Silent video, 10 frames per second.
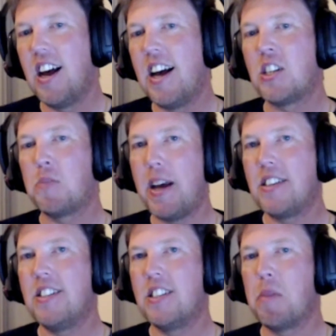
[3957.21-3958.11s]

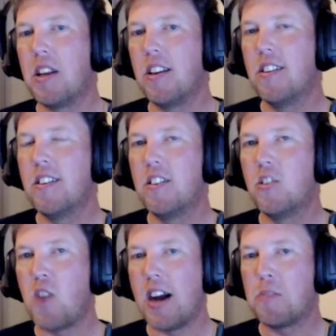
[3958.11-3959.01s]
expecting to be
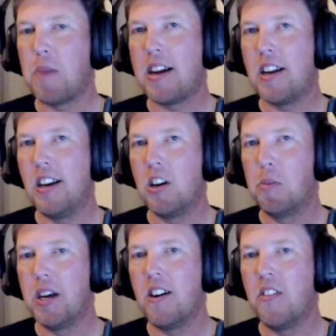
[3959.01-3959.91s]
dragged back a little bit